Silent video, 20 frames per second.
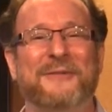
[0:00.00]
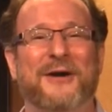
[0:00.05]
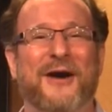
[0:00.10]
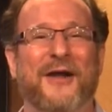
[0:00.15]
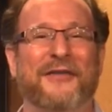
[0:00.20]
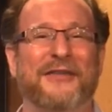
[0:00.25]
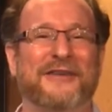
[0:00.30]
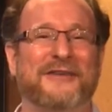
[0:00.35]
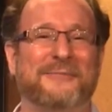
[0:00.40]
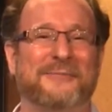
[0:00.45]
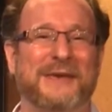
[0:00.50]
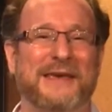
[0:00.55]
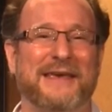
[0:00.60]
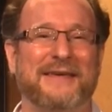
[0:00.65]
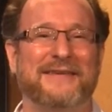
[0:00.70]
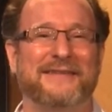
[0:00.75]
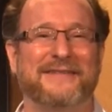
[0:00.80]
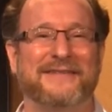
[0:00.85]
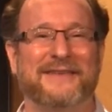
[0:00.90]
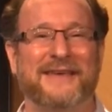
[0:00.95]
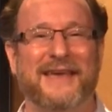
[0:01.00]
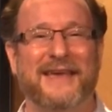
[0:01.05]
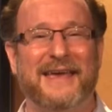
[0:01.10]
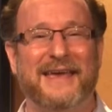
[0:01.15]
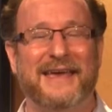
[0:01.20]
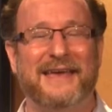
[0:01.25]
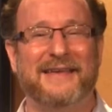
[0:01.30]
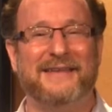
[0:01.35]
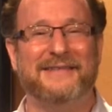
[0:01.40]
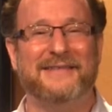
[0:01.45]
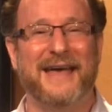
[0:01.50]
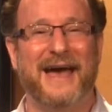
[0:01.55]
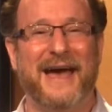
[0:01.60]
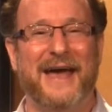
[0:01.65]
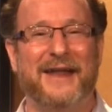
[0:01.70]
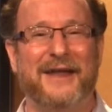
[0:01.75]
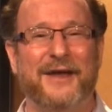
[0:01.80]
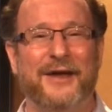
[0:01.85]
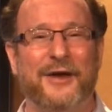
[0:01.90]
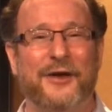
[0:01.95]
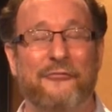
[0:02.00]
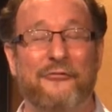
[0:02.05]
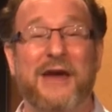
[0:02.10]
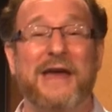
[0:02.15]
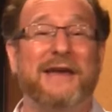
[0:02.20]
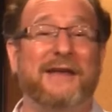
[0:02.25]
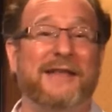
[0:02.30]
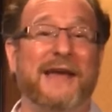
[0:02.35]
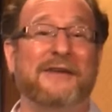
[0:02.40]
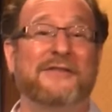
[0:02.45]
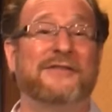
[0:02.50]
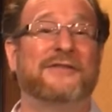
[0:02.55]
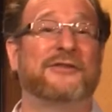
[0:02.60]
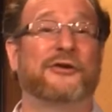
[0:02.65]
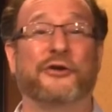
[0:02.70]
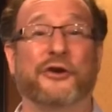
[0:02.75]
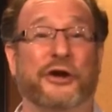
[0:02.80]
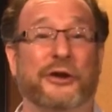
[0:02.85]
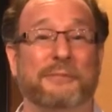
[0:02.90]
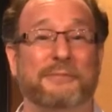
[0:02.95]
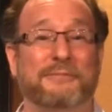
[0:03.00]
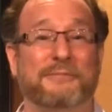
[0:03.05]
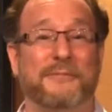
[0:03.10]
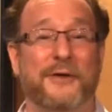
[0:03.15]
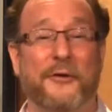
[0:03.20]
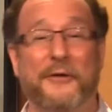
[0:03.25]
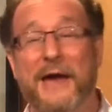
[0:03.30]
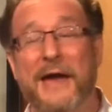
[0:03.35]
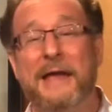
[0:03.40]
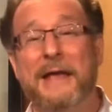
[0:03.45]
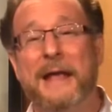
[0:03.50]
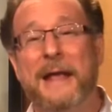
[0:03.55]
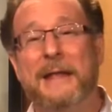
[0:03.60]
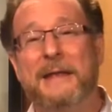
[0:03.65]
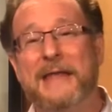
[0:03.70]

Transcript: from all these pieces is that regulations are good, okay?